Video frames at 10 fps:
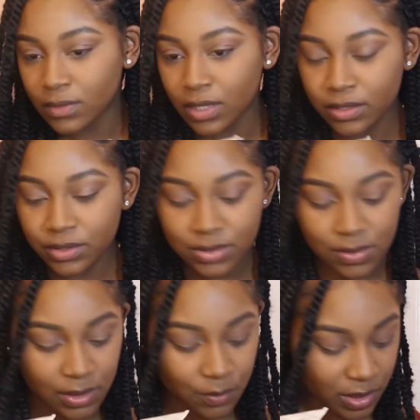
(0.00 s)
And there's
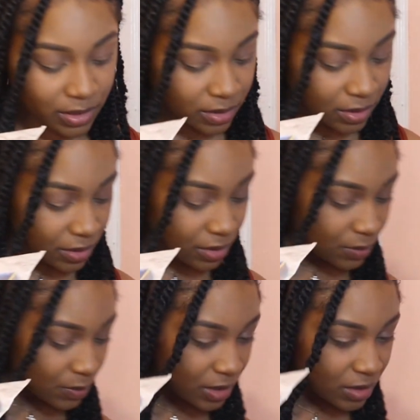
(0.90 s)
only one in here.
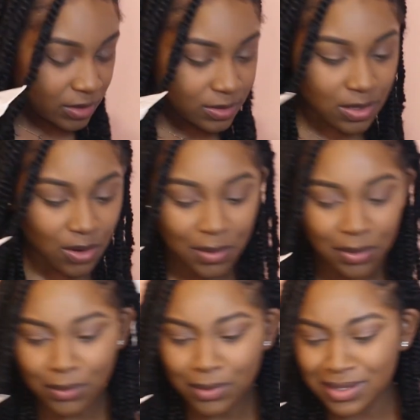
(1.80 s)
What is
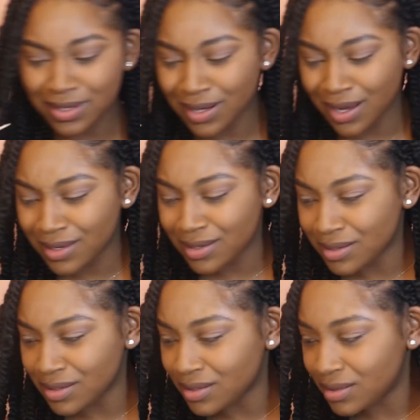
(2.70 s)
going on,
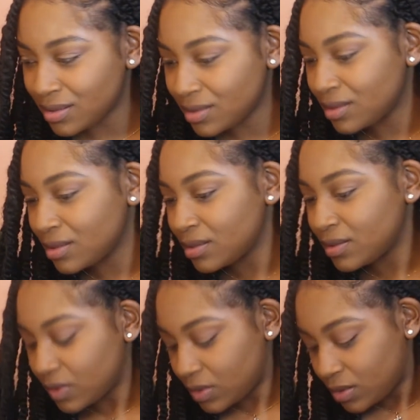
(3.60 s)
Aniyah?
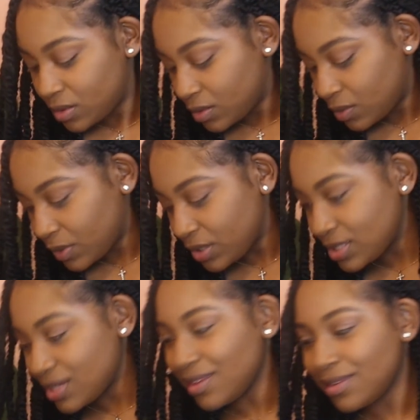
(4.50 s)
Where's
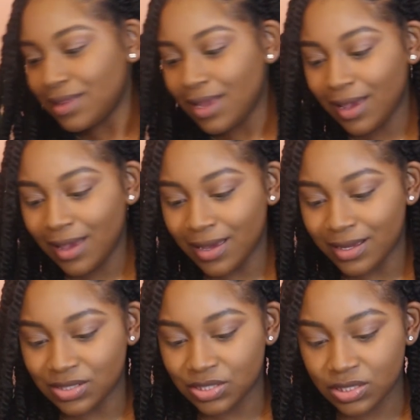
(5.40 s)
the other
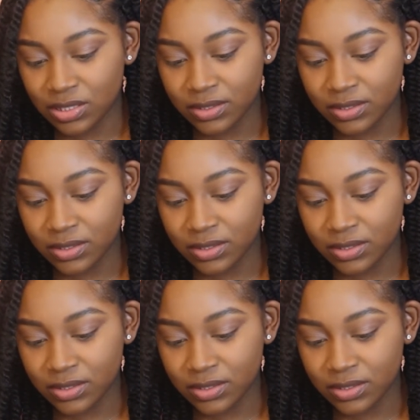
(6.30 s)
lash?